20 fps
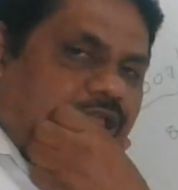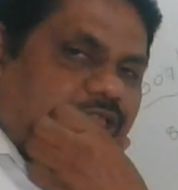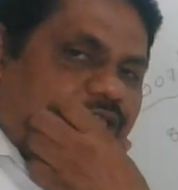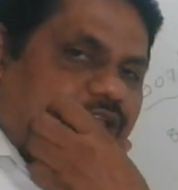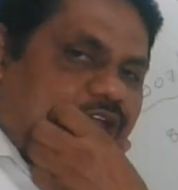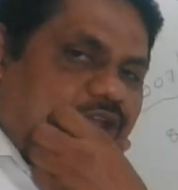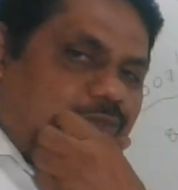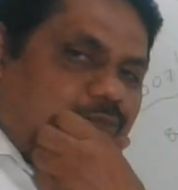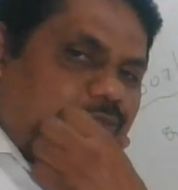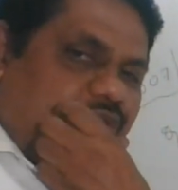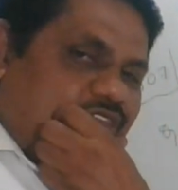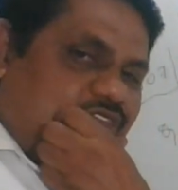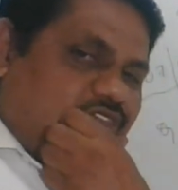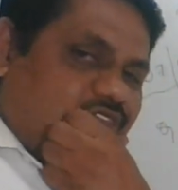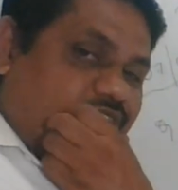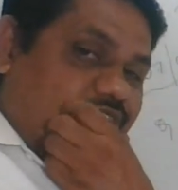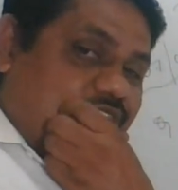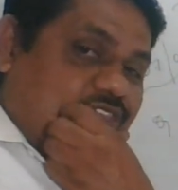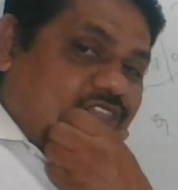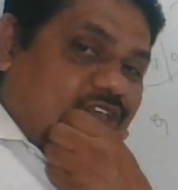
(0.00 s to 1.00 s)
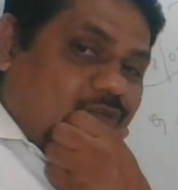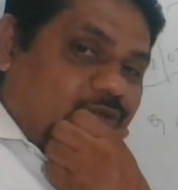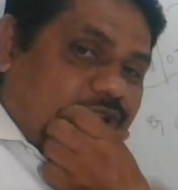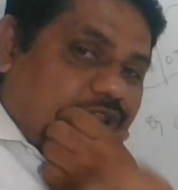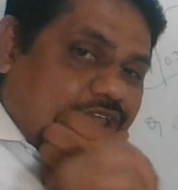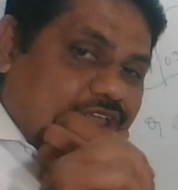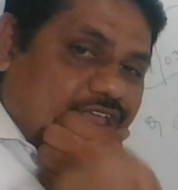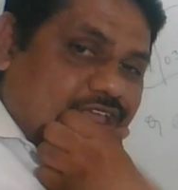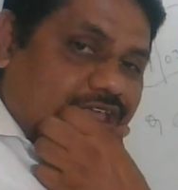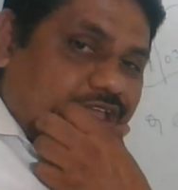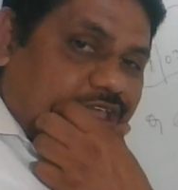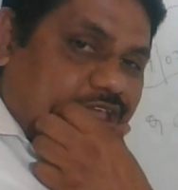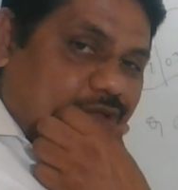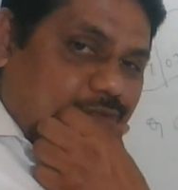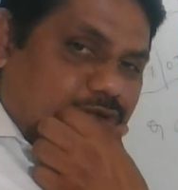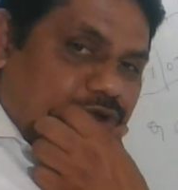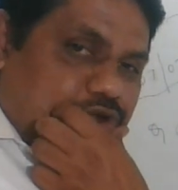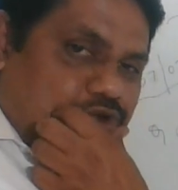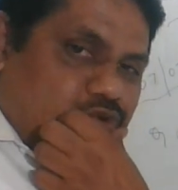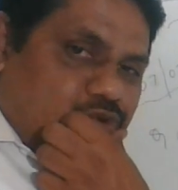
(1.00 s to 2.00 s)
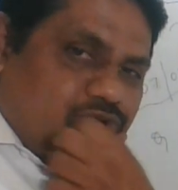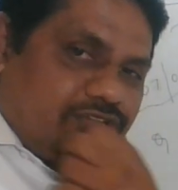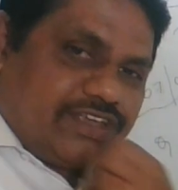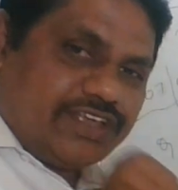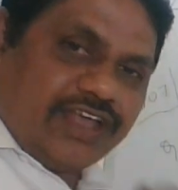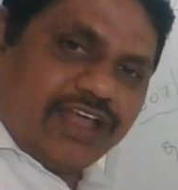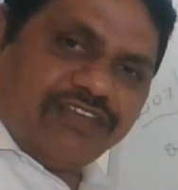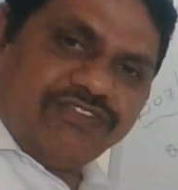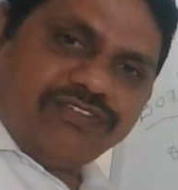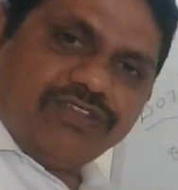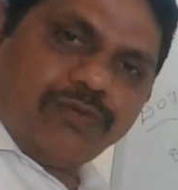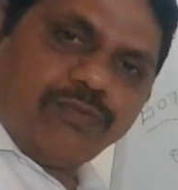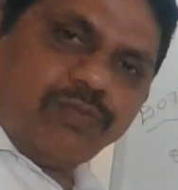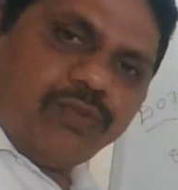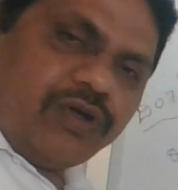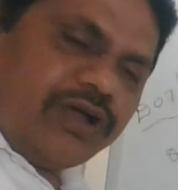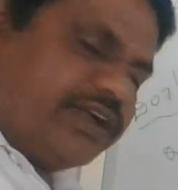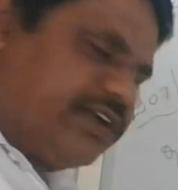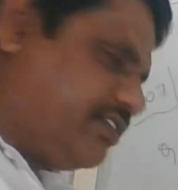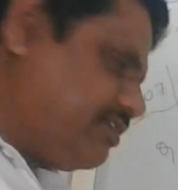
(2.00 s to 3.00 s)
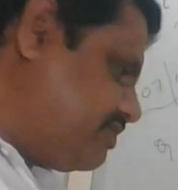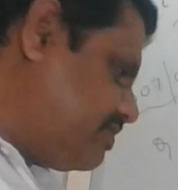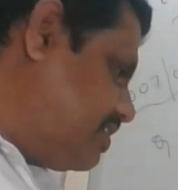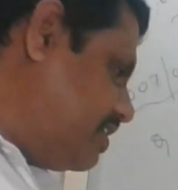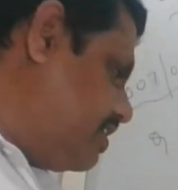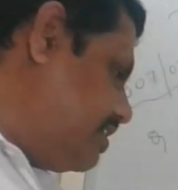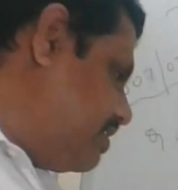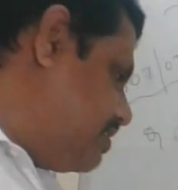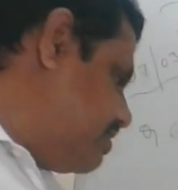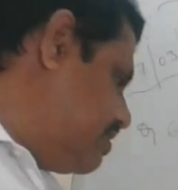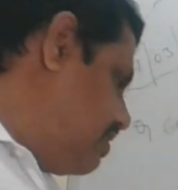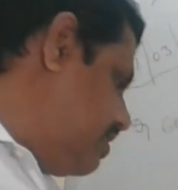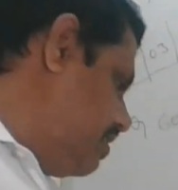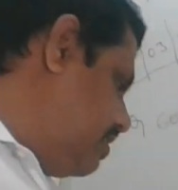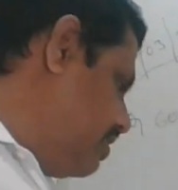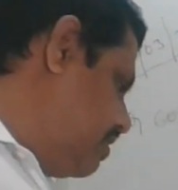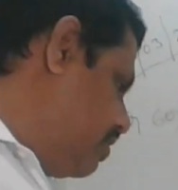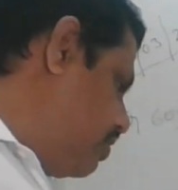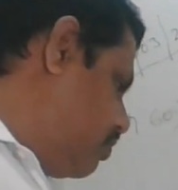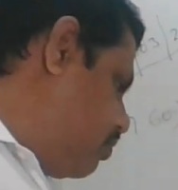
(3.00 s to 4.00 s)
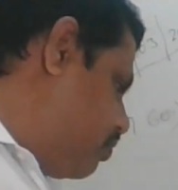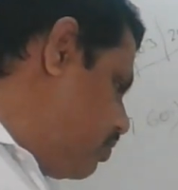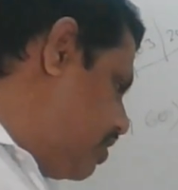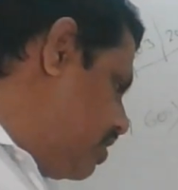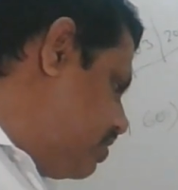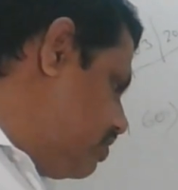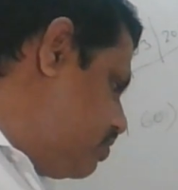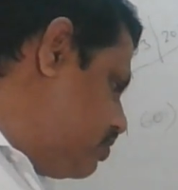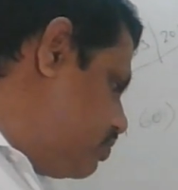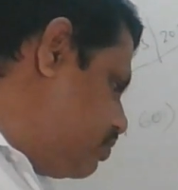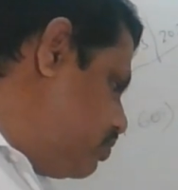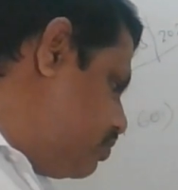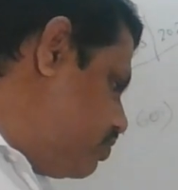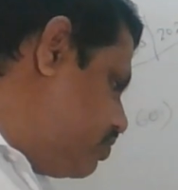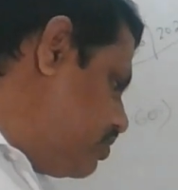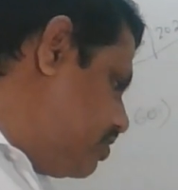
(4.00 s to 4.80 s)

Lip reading: That means they will able to catch the point stating that 1, 2,